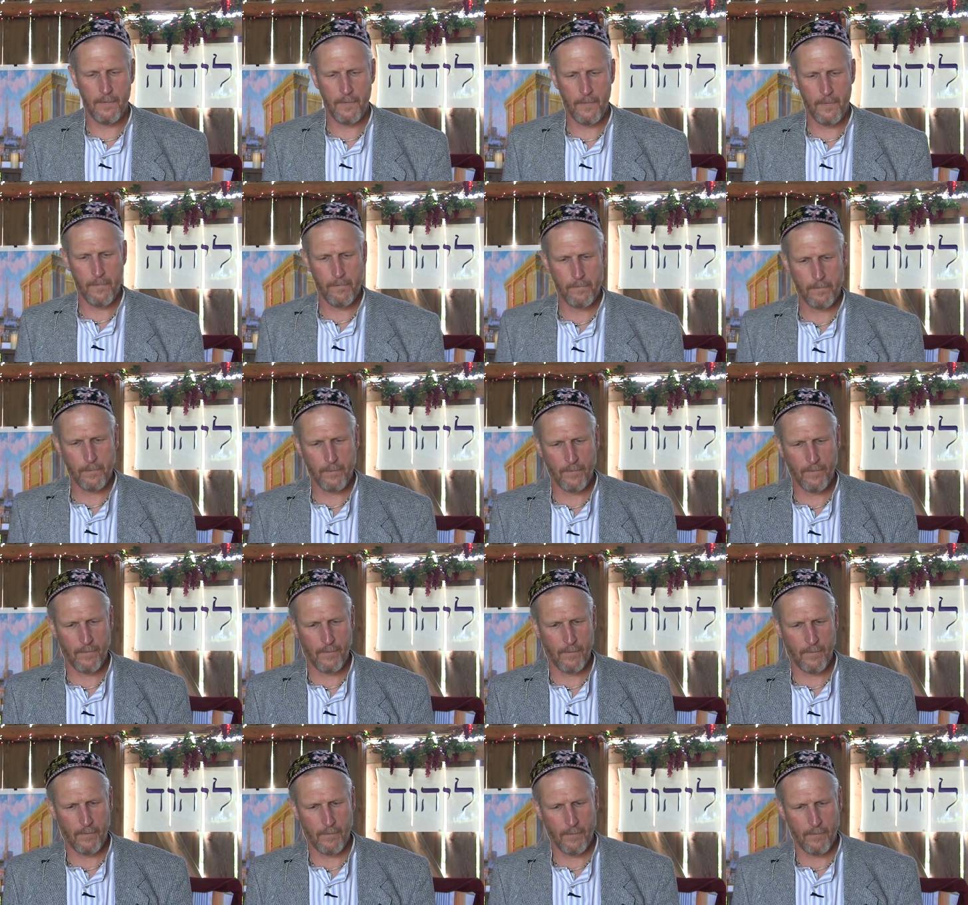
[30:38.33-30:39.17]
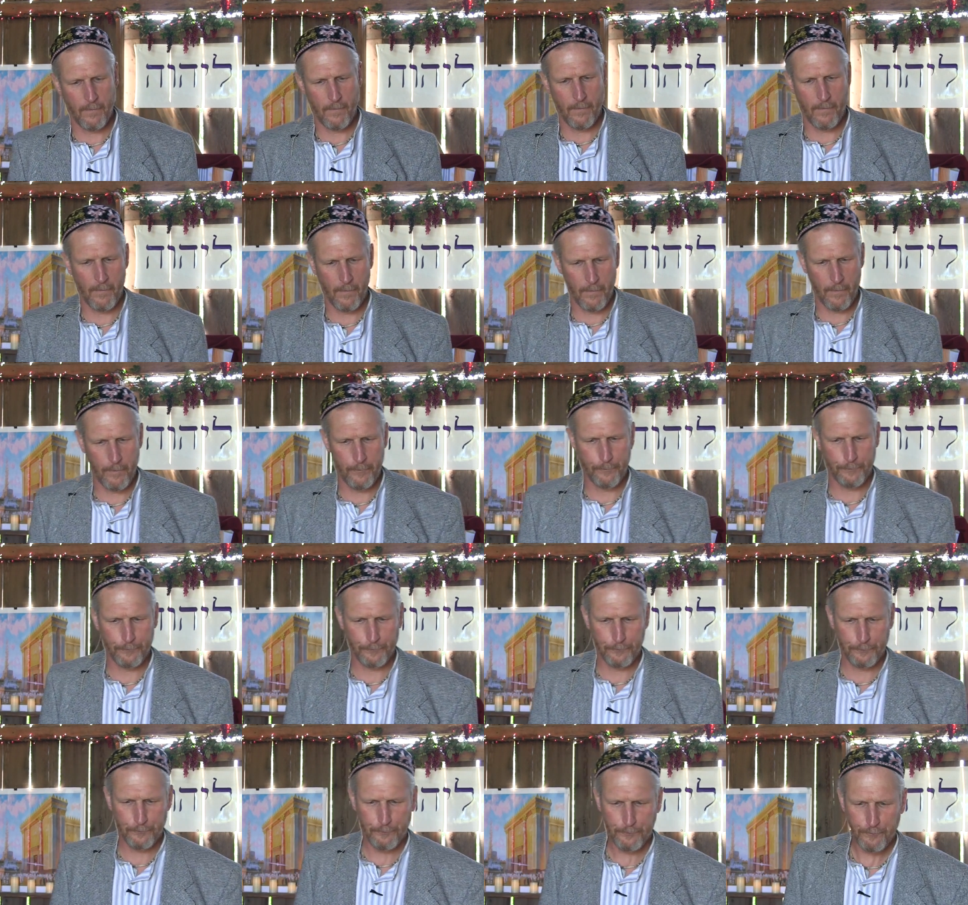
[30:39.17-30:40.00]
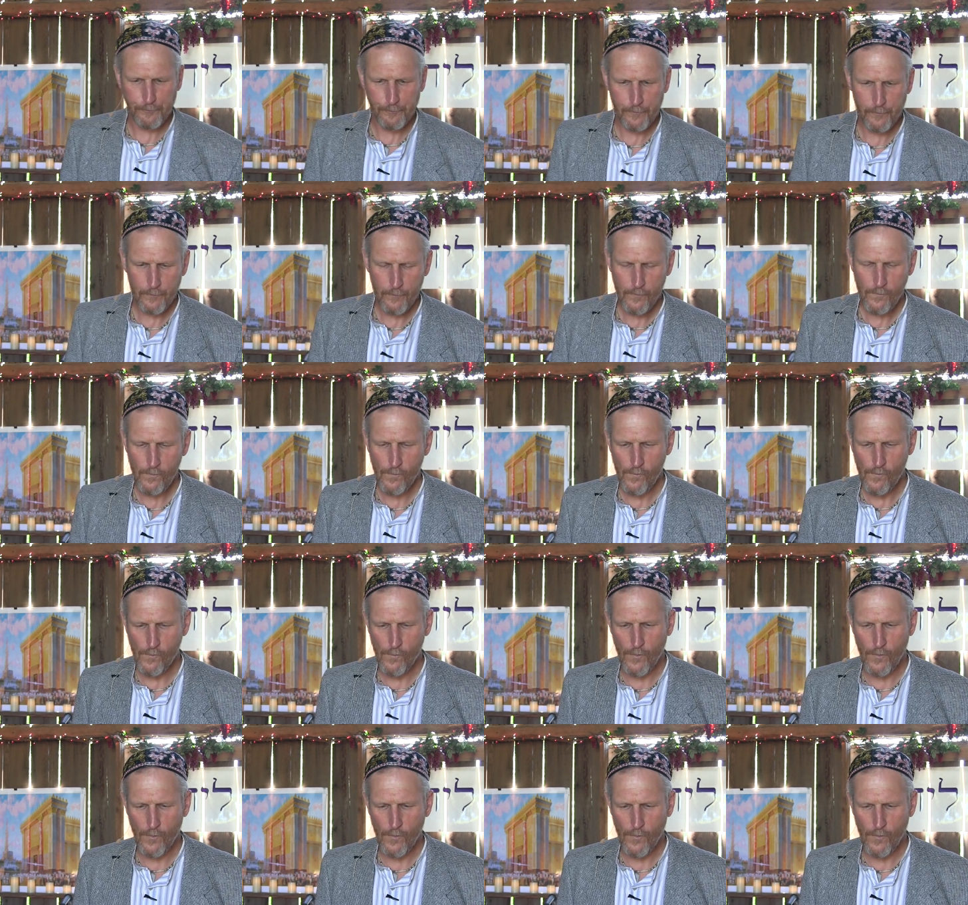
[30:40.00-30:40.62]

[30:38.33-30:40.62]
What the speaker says: Nothing is said.